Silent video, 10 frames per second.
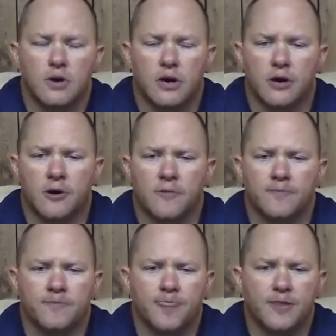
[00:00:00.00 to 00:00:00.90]

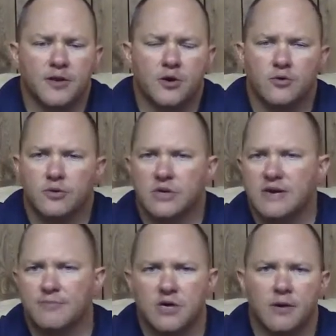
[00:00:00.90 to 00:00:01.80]
um, you know,
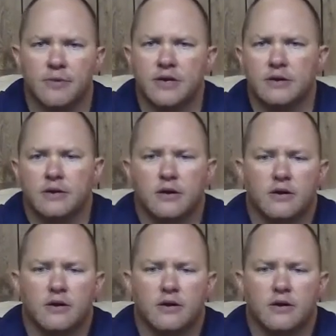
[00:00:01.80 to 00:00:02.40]
keep coming.